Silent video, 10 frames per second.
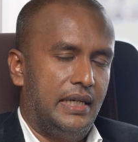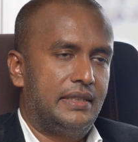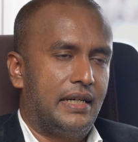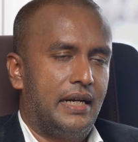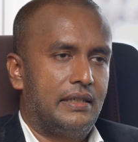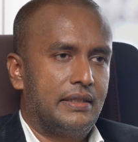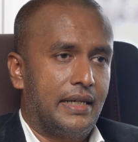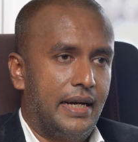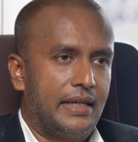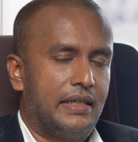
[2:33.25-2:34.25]
internet
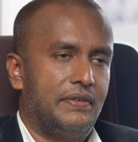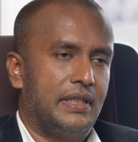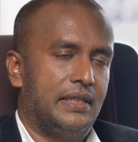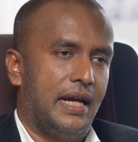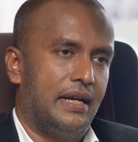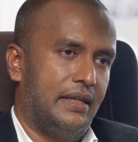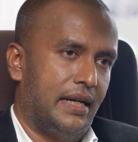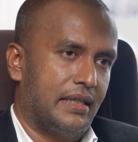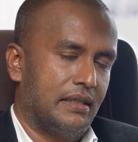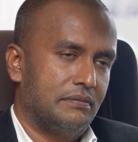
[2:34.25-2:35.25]
connectivity and
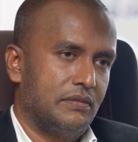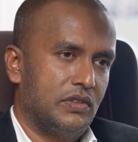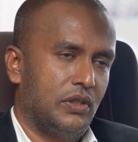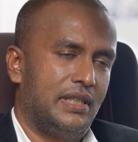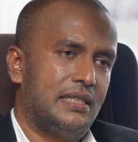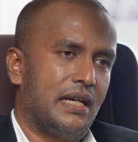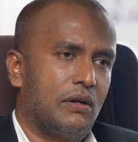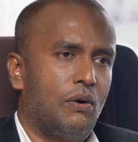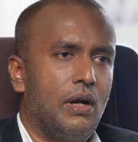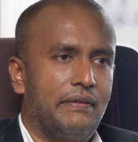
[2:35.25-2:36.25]
data. So these are
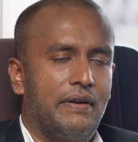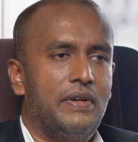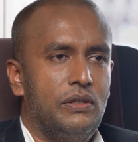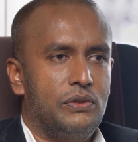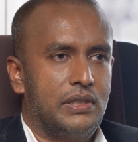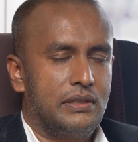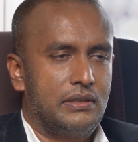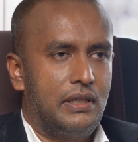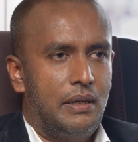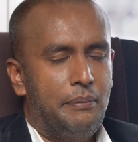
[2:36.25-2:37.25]
called
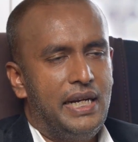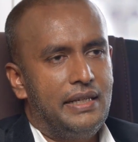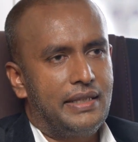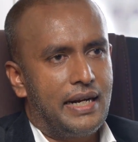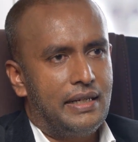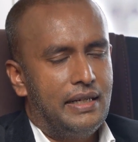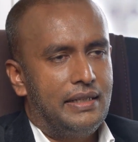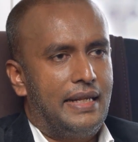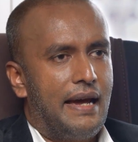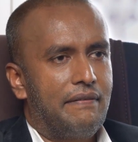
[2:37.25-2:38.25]
revolutions, meaning that
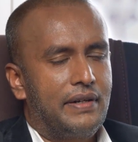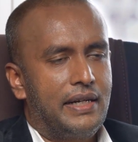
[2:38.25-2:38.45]
they have